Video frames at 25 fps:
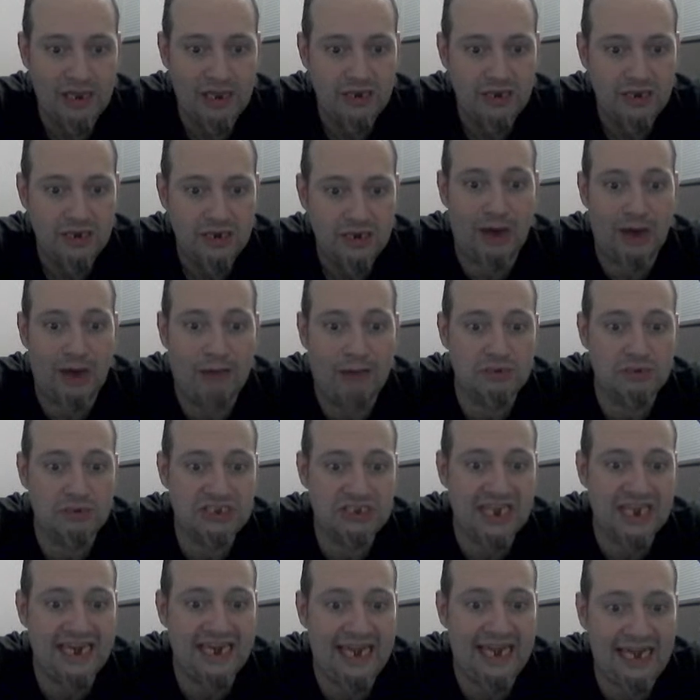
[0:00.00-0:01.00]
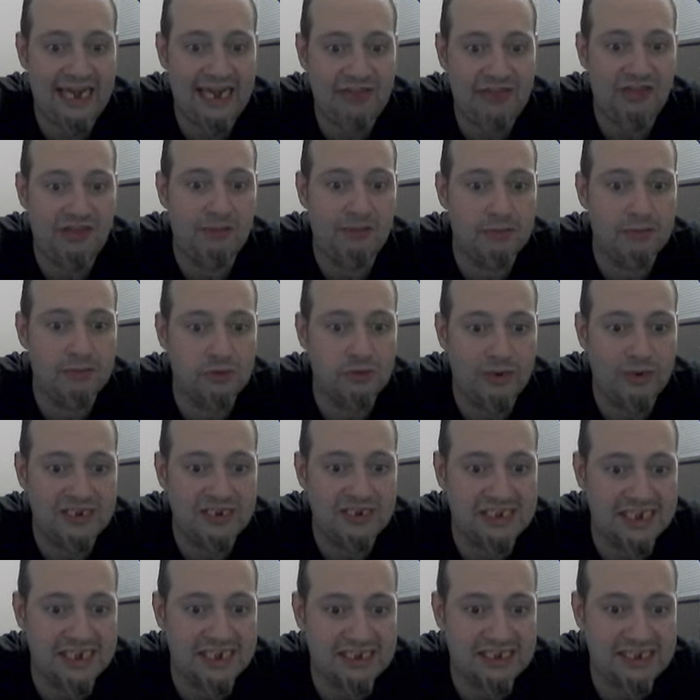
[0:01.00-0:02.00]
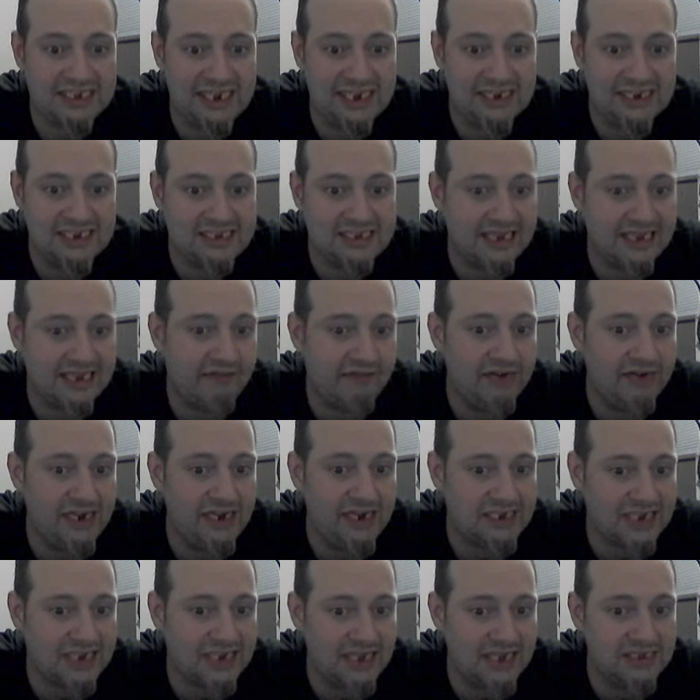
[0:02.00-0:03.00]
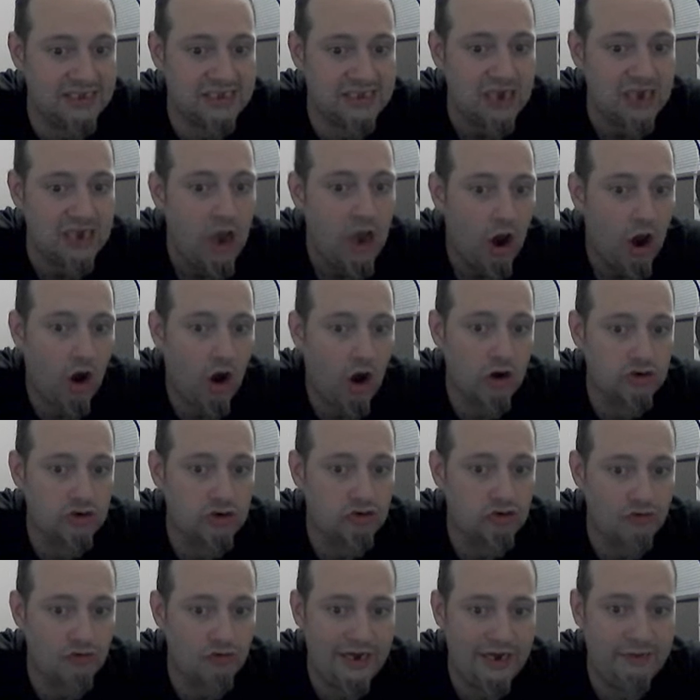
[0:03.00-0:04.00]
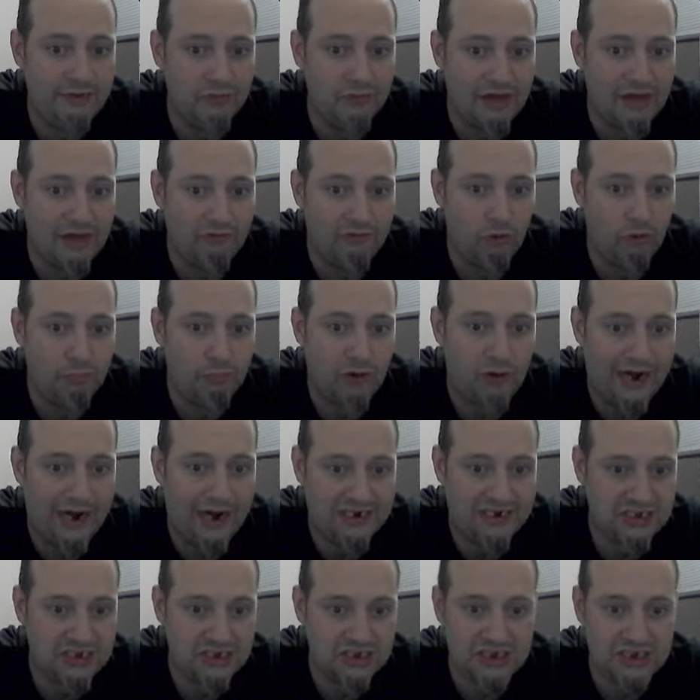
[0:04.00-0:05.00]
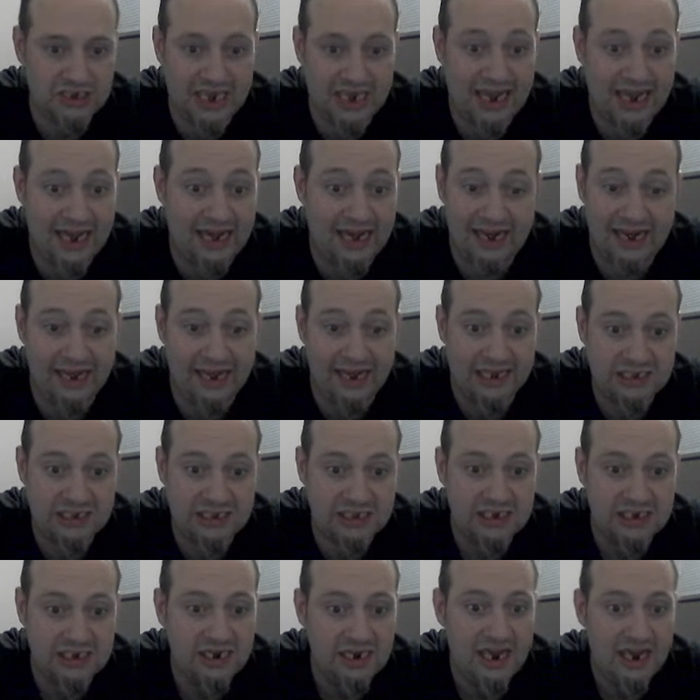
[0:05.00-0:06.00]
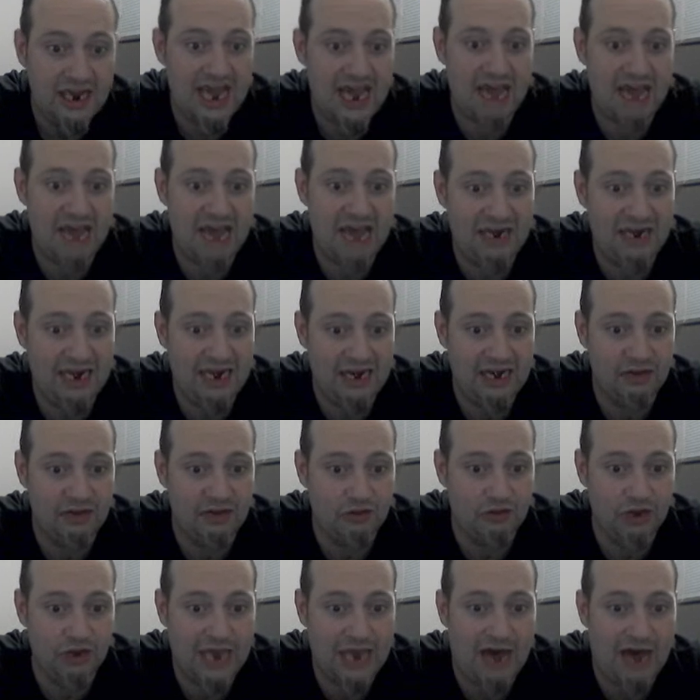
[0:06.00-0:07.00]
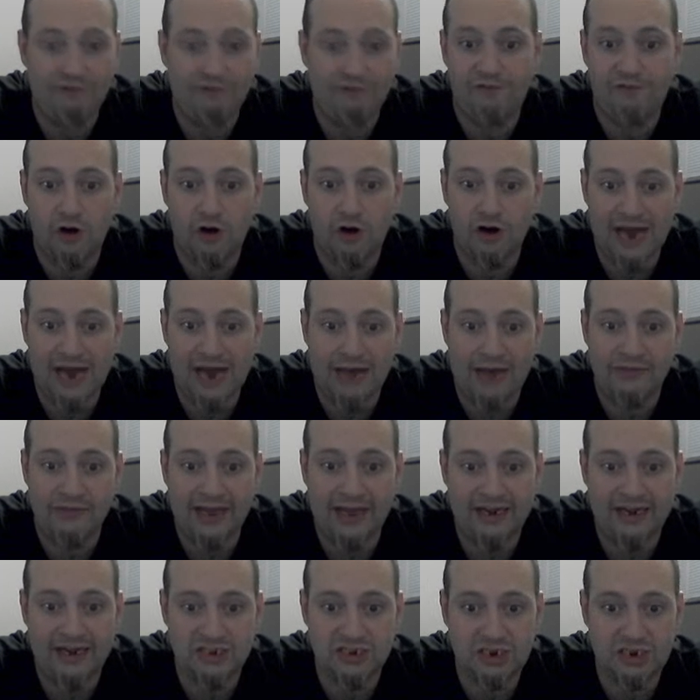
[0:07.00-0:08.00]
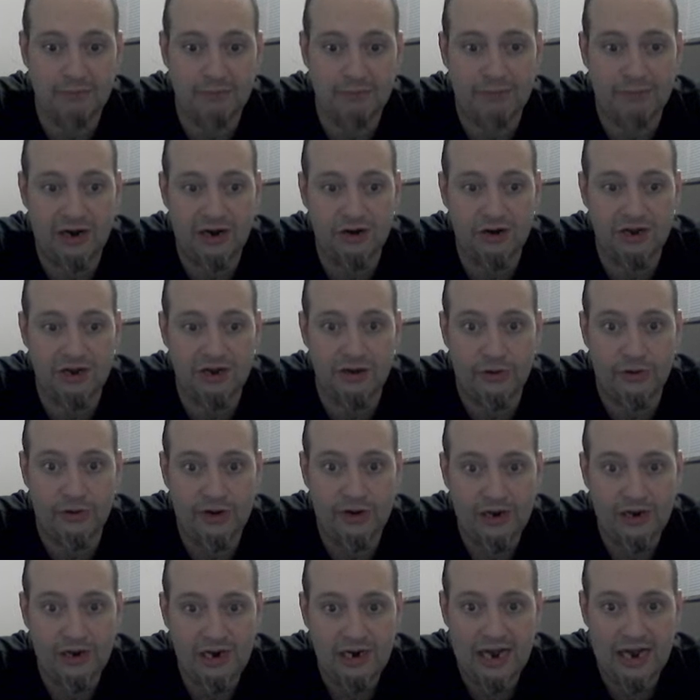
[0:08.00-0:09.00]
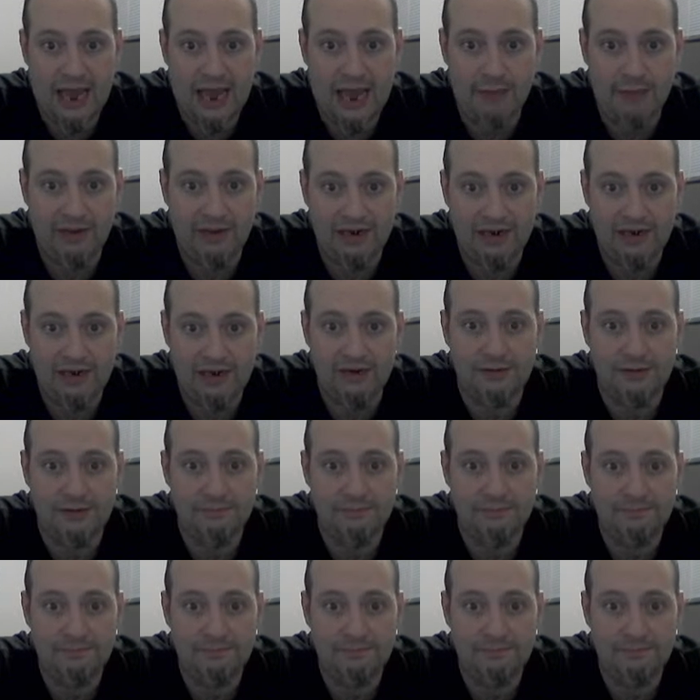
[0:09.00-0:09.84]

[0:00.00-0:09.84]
So I was saying anything between 60 and 70 cents are dream level prices, and it is. I mean, look how far down that is compared to, I mean,